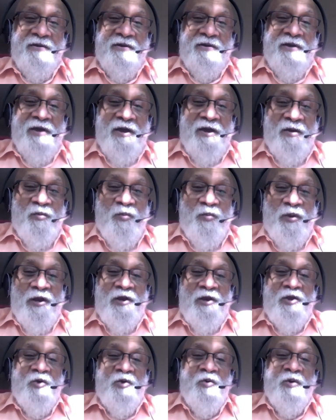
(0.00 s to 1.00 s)
and
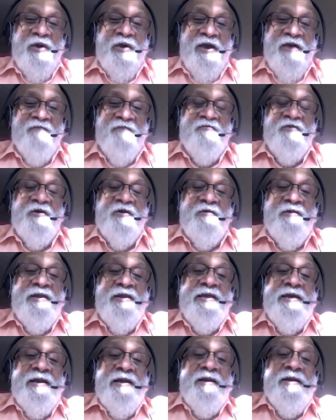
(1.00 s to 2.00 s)
when you have the
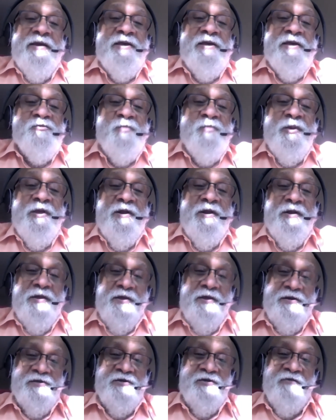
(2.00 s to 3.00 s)
real
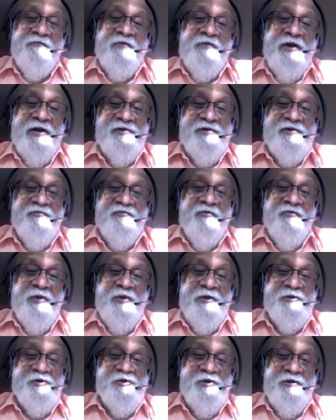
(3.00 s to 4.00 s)
experience of
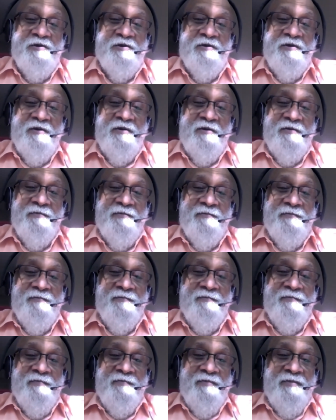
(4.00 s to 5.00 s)
transformation,
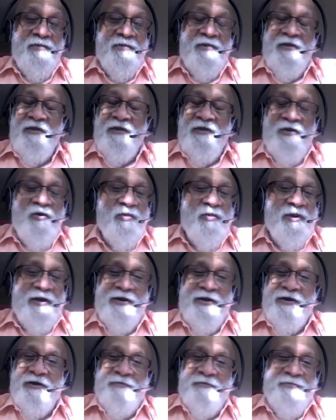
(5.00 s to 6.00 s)
you will
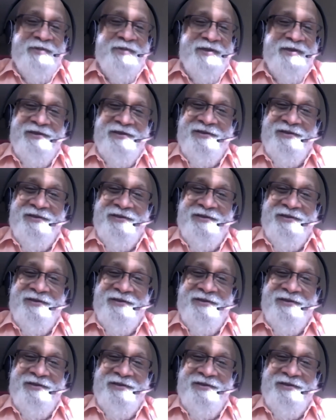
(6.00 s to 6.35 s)
not be